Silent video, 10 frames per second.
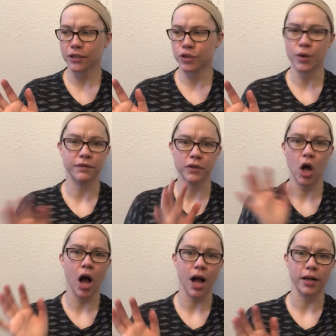do a
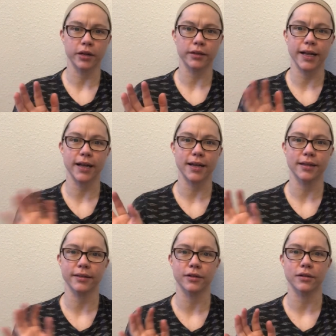vlog or like
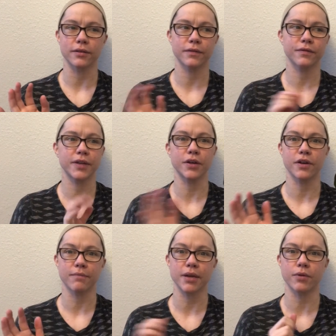a little video
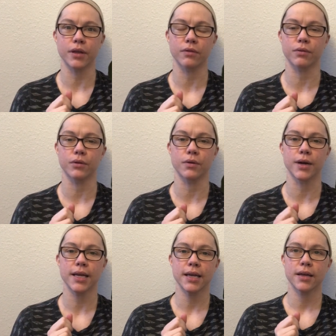of me going
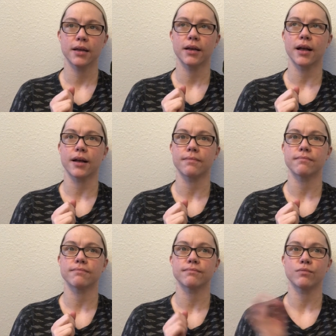through um,
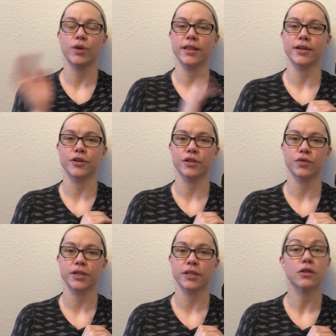one of the
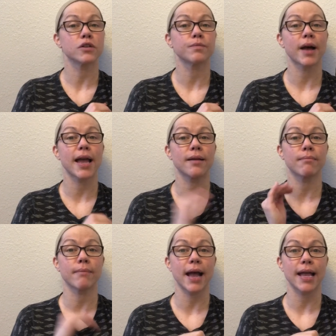nurseries close by
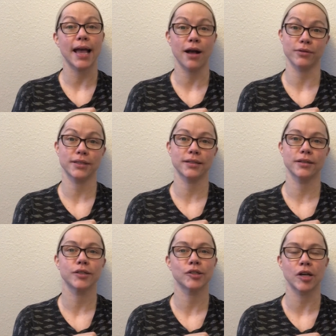my house.
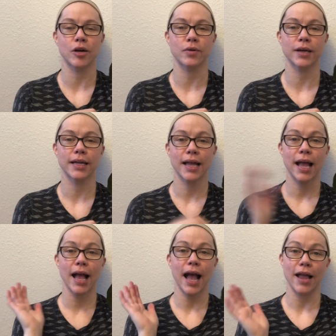So
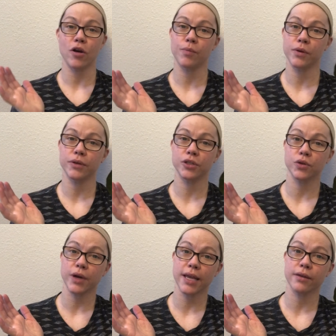I hope you
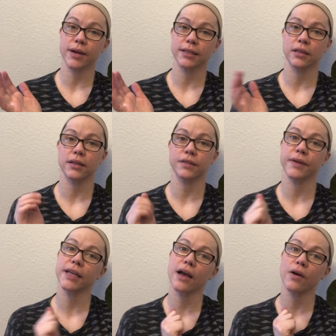enjoy the rest of this
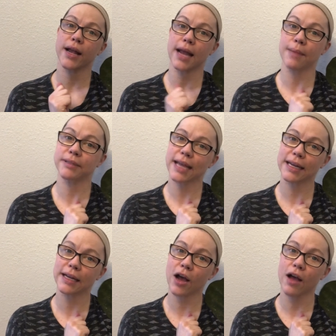video and I'm
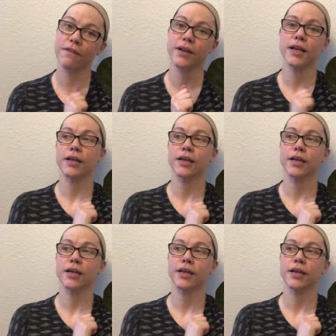signing off.